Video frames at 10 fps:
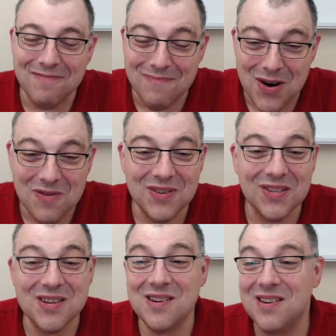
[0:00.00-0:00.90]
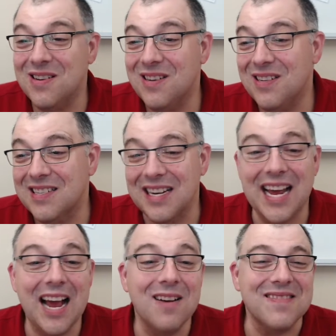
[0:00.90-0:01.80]
Moses and
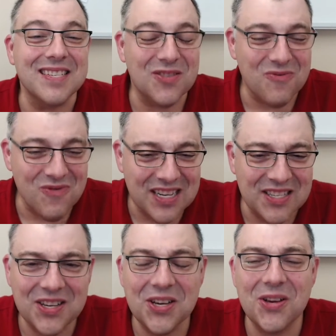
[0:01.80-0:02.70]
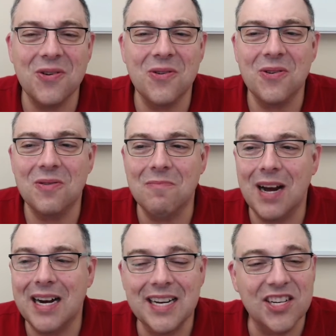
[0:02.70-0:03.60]
how he's rescued
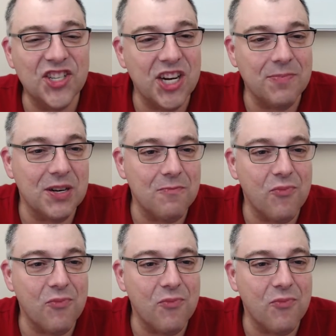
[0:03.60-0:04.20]
by the Egyptian